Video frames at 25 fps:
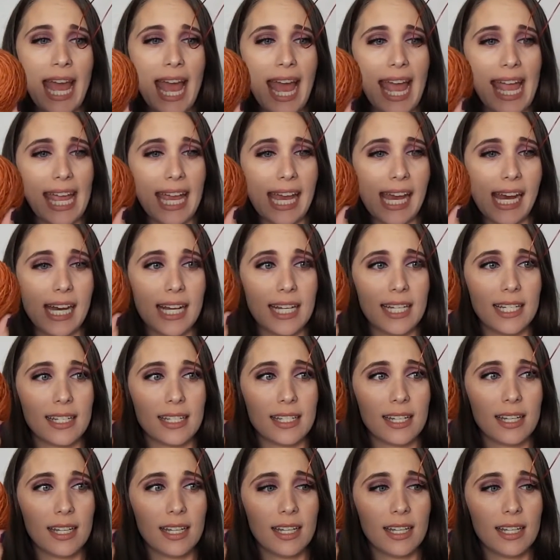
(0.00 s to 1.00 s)
and
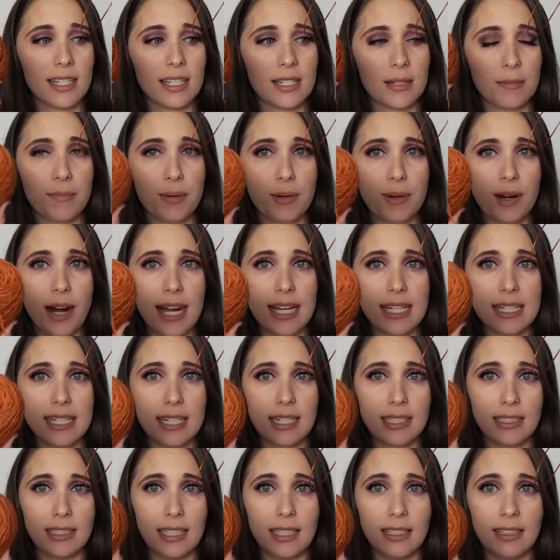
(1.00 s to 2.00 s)

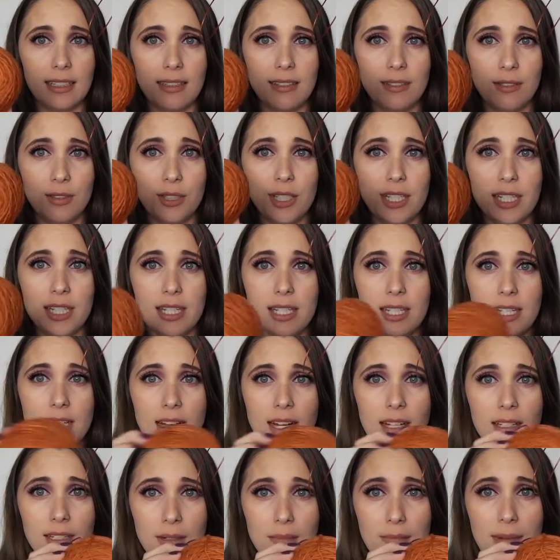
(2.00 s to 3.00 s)
surprisingly, not only does the
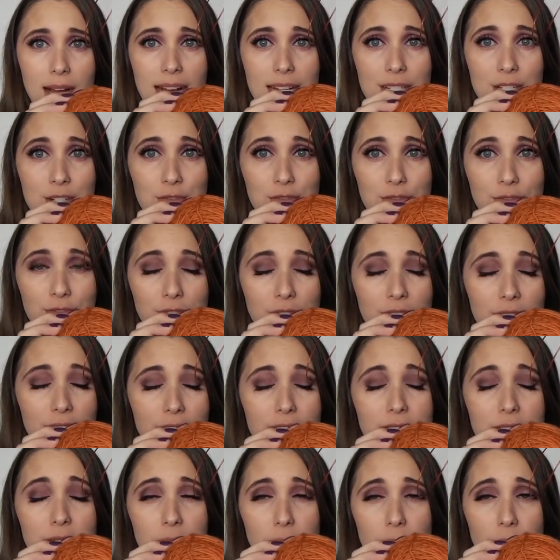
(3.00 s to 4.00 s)
color match
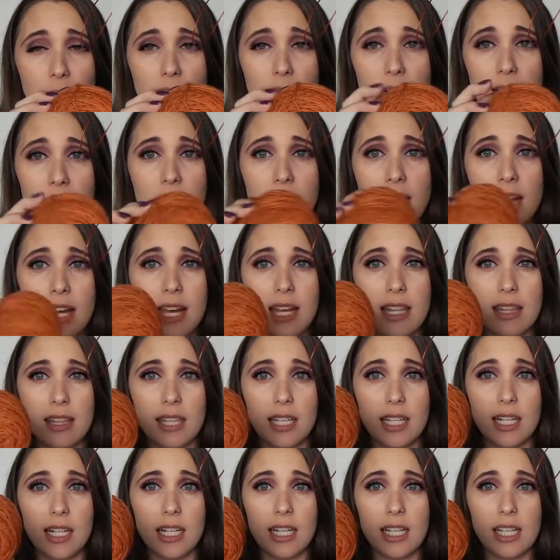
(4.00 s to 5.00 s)
very well,
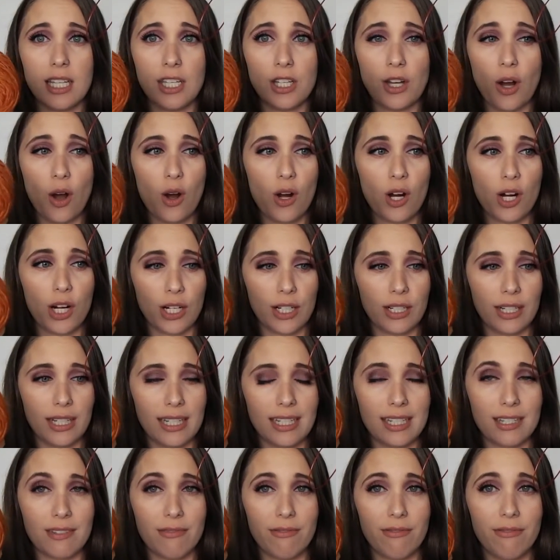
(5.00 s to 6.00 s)
the yarn
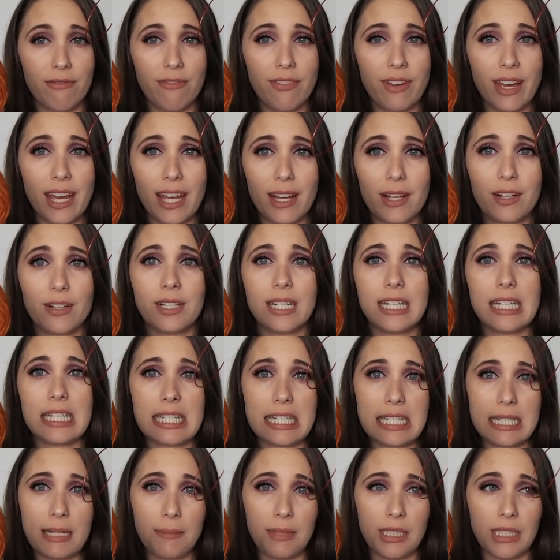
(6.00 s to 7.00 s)
is very
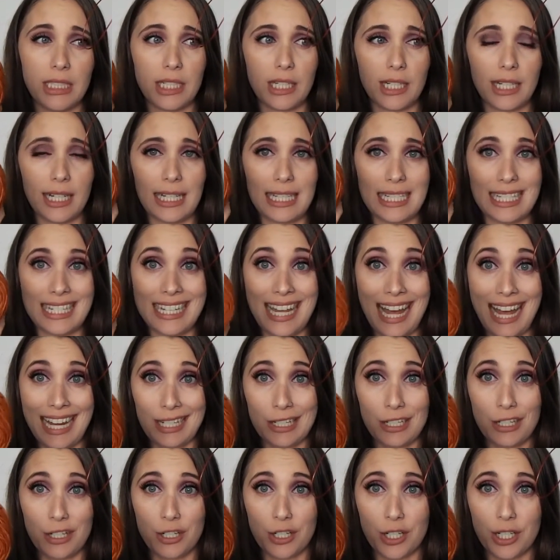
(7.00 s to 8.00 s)
similar in
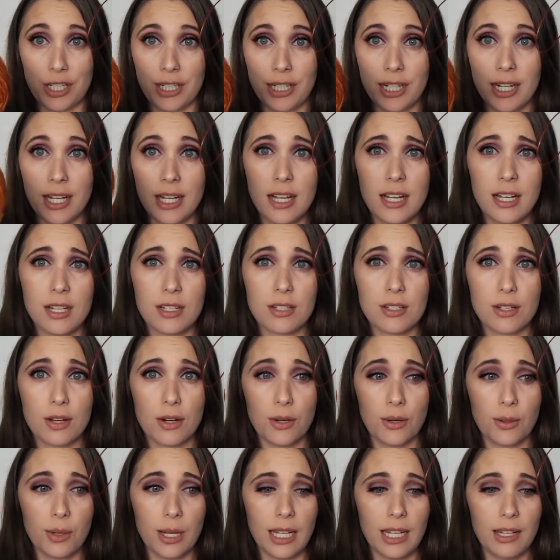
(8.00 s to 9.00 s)
texture.
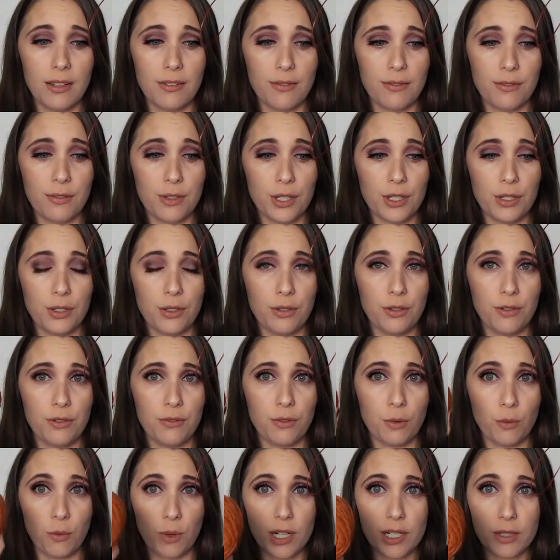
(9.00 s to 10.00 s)
So if you've
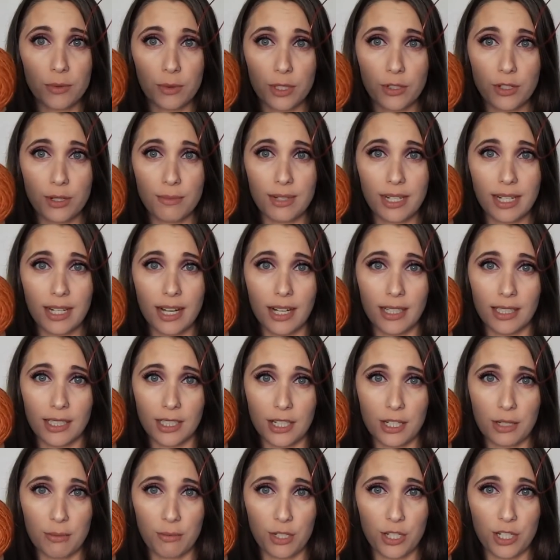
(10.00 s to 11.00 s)
worked with Dream in Color
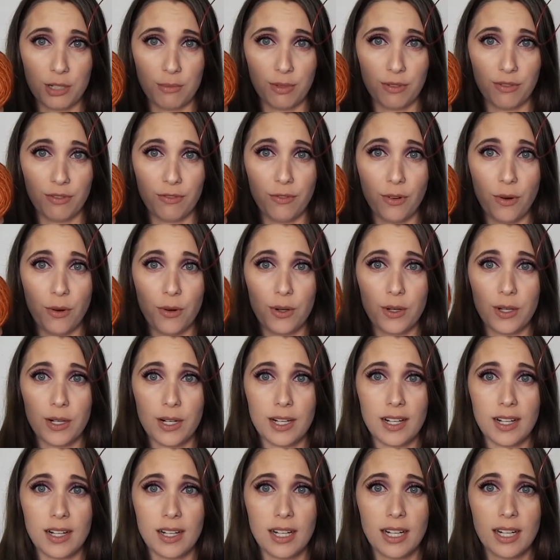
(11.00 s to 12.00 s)
Smooshy
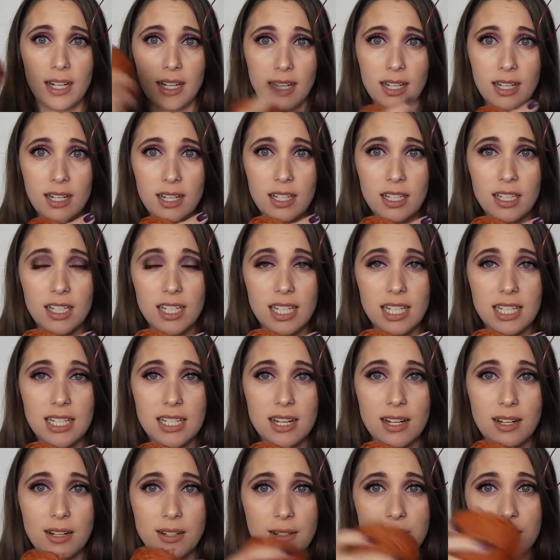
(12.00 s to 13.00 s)
before, Cookie
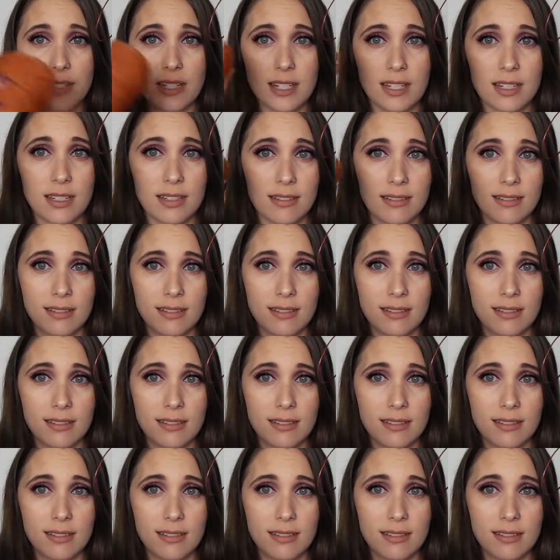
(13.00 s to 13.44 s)
Toes,